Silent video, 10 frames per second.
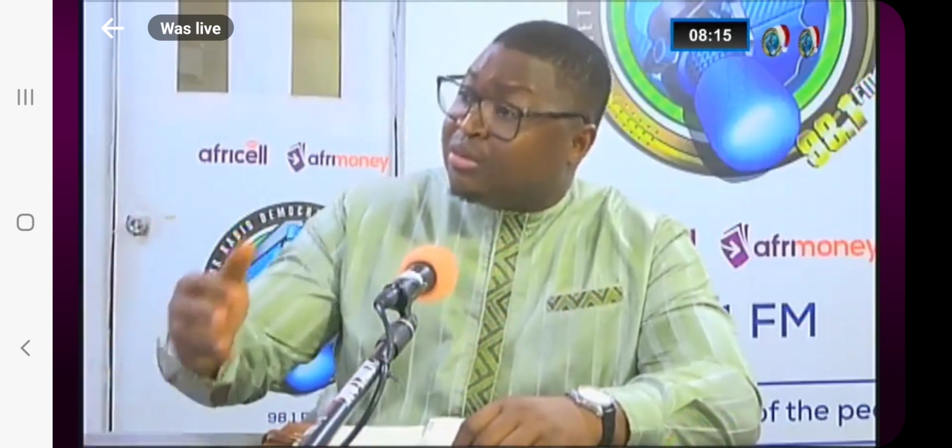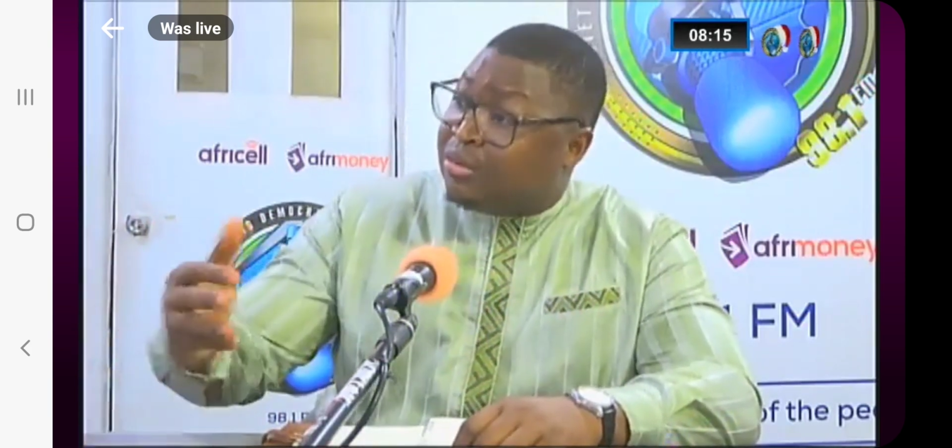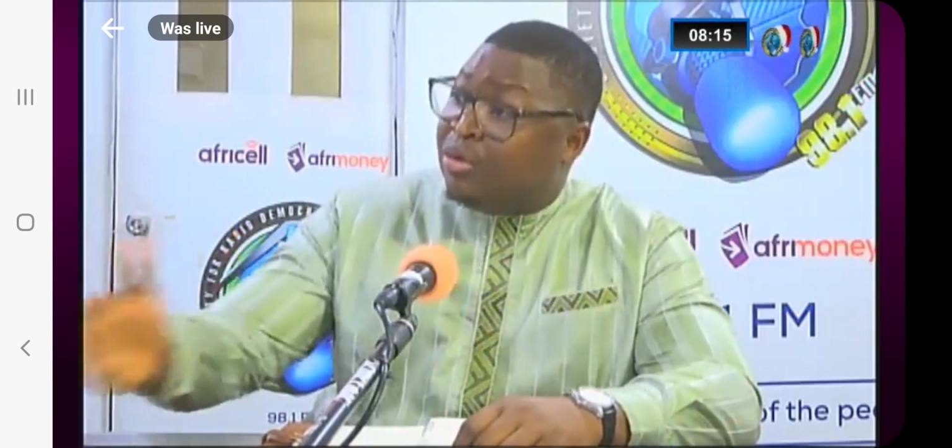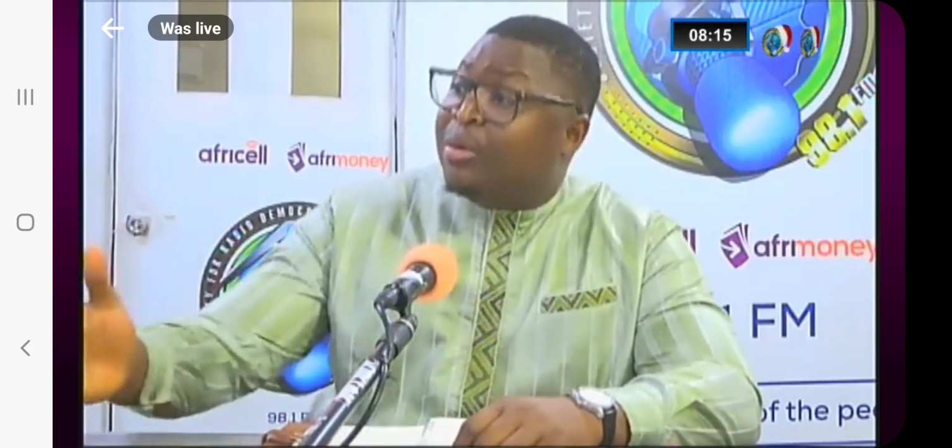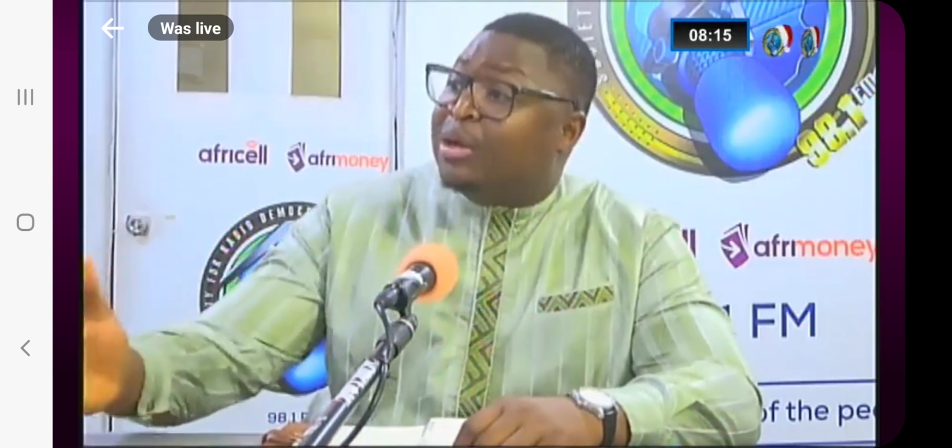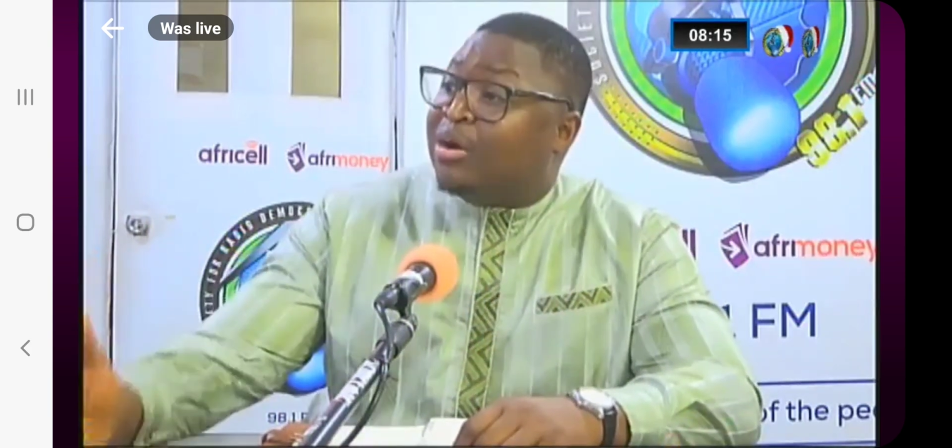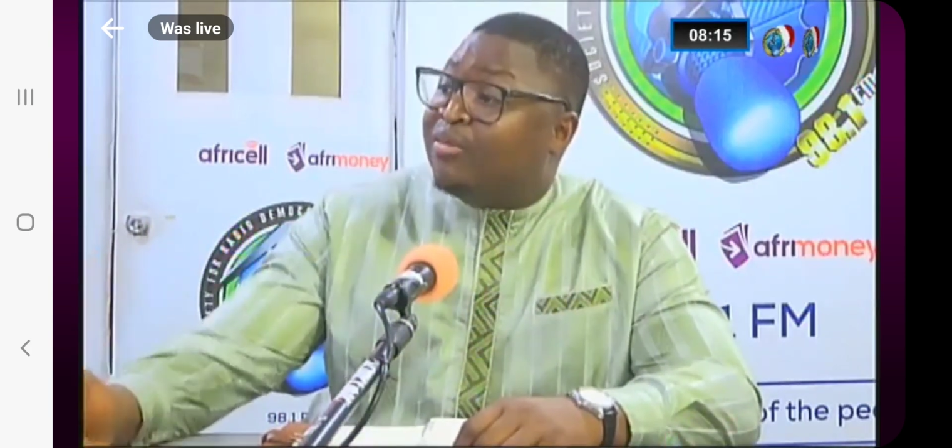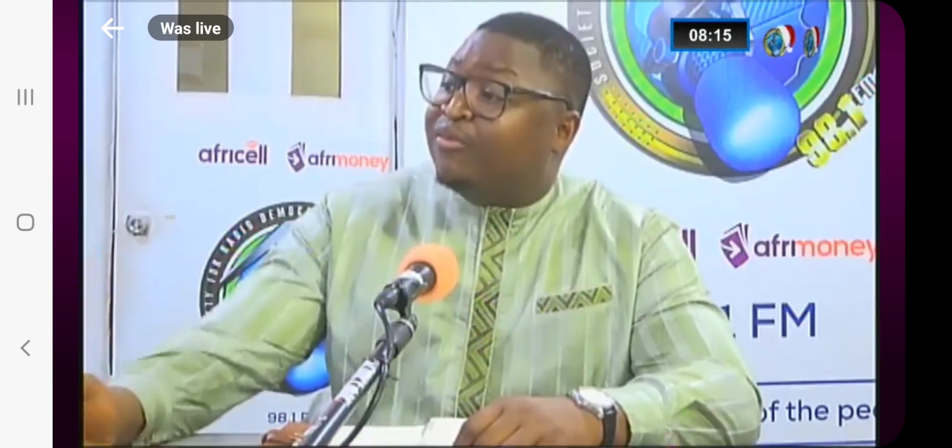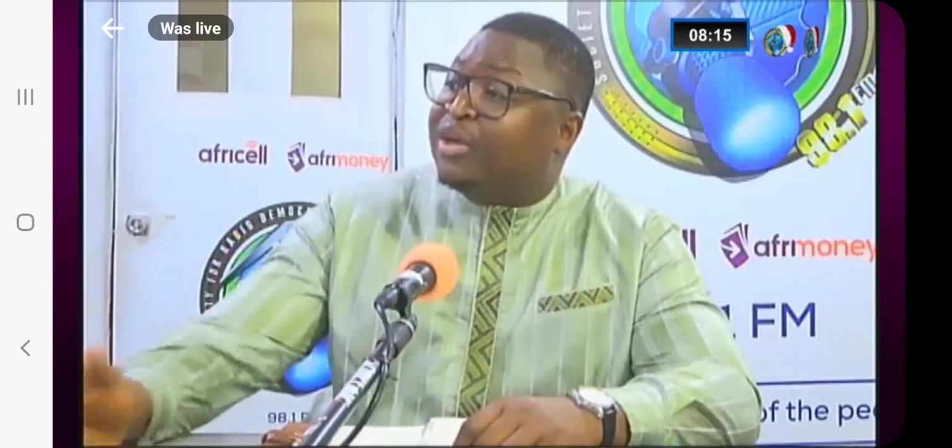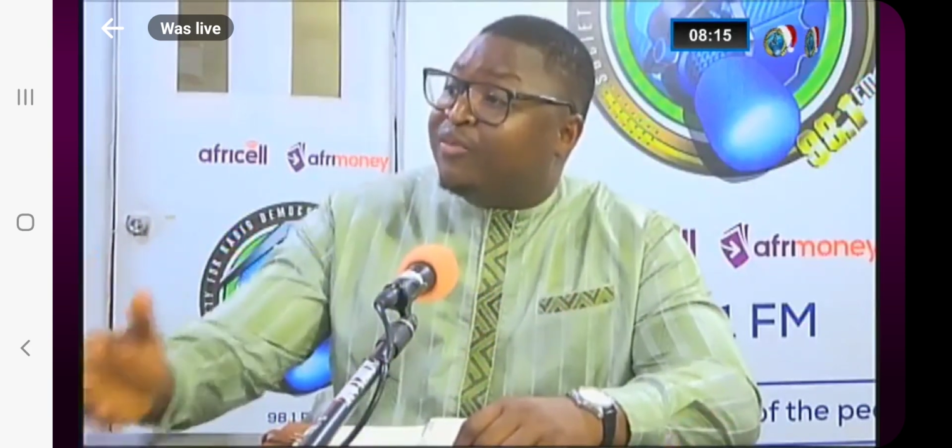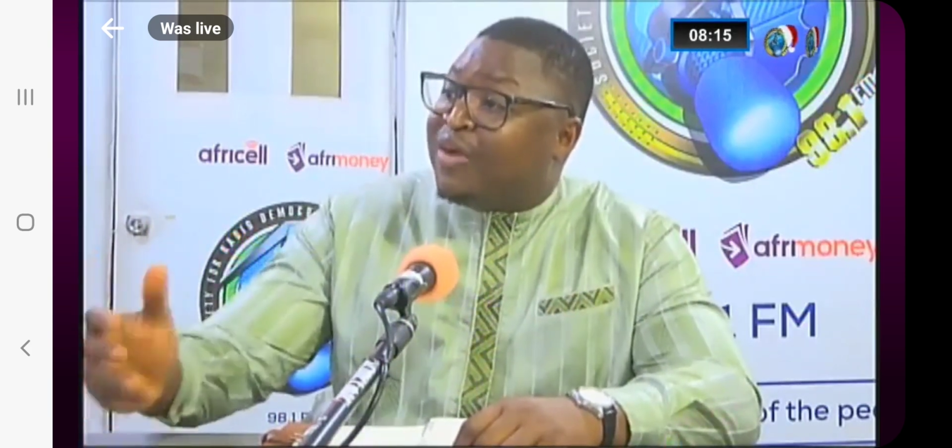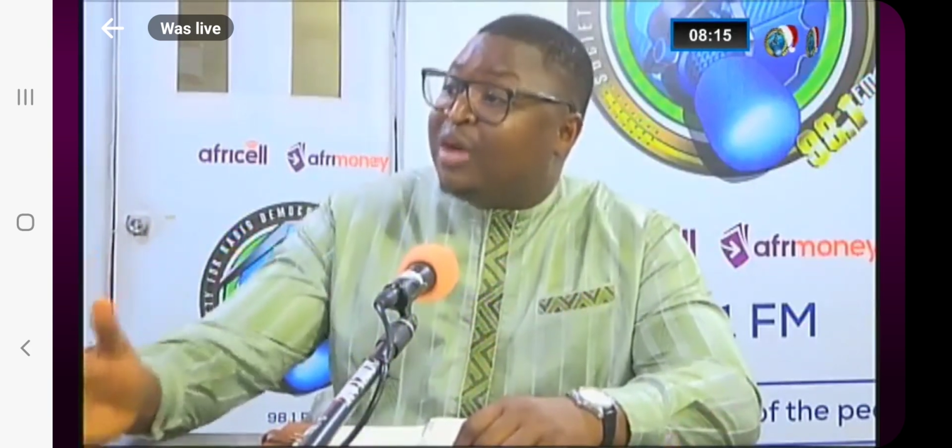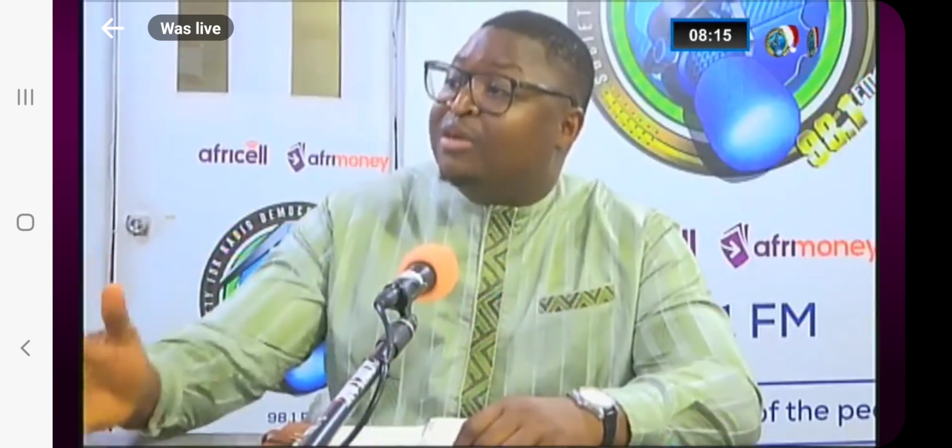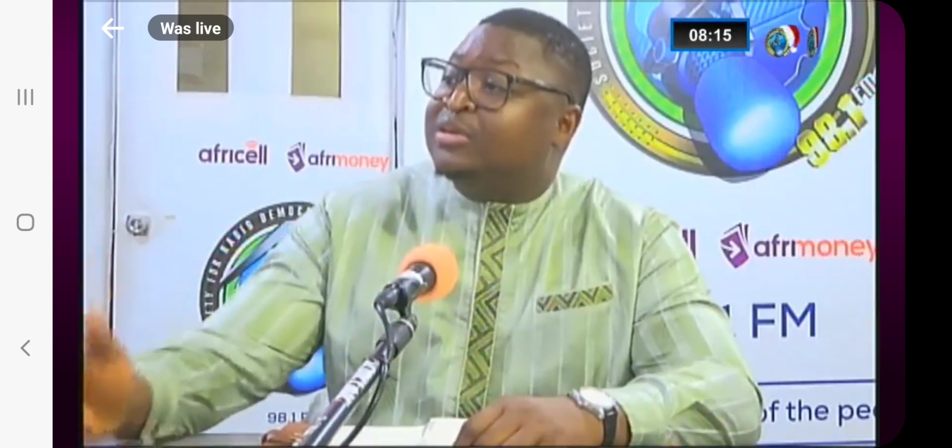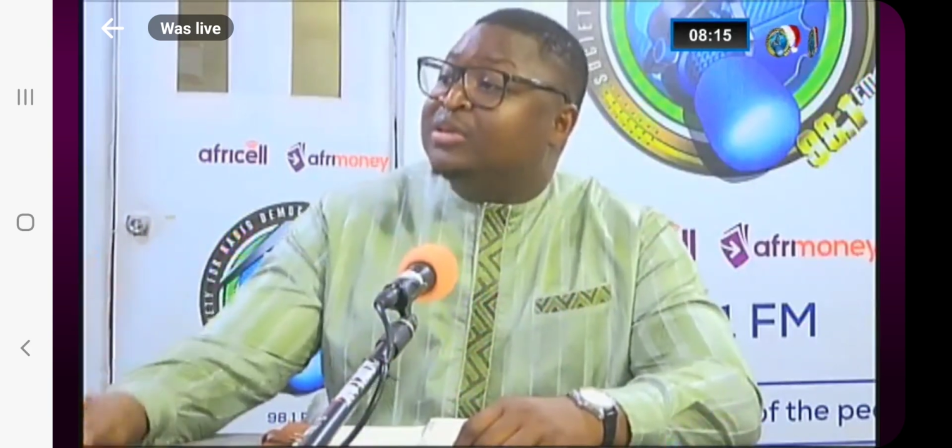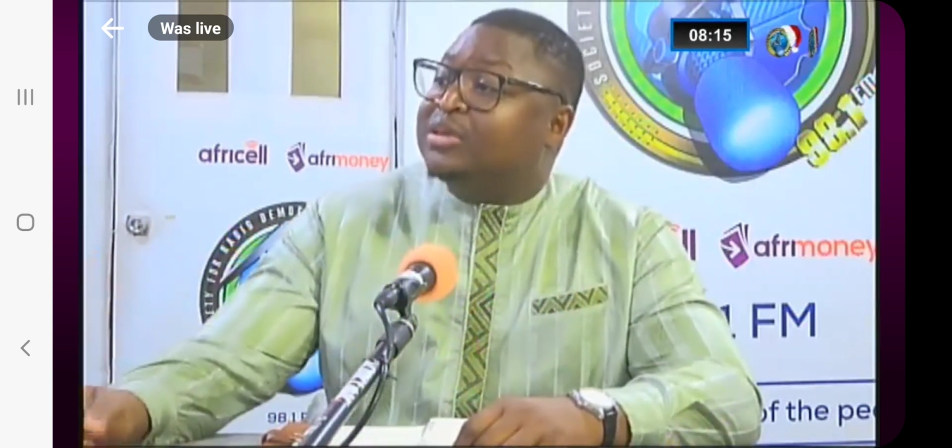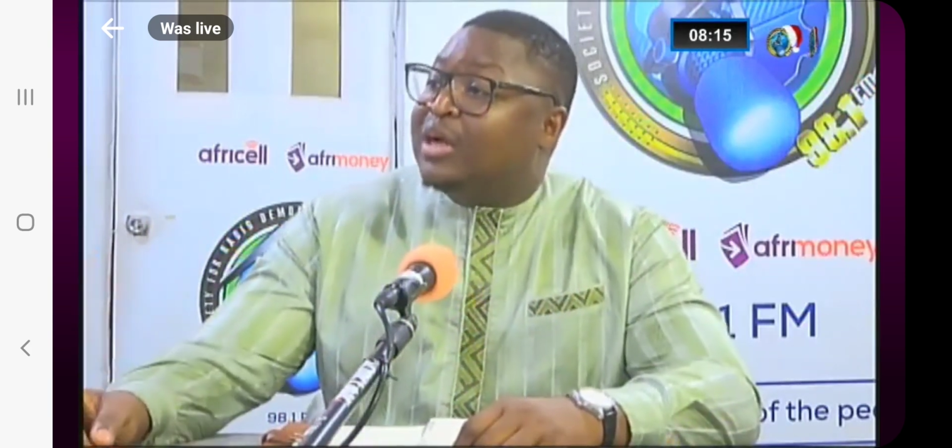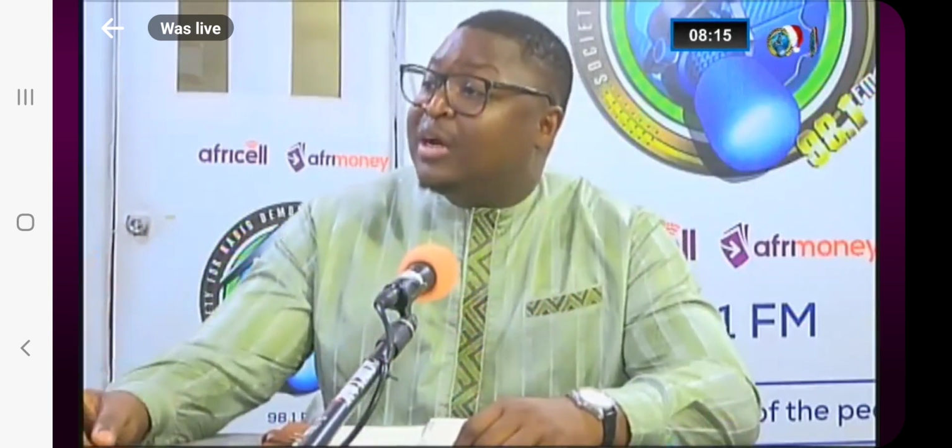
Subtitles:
global conflict, violence,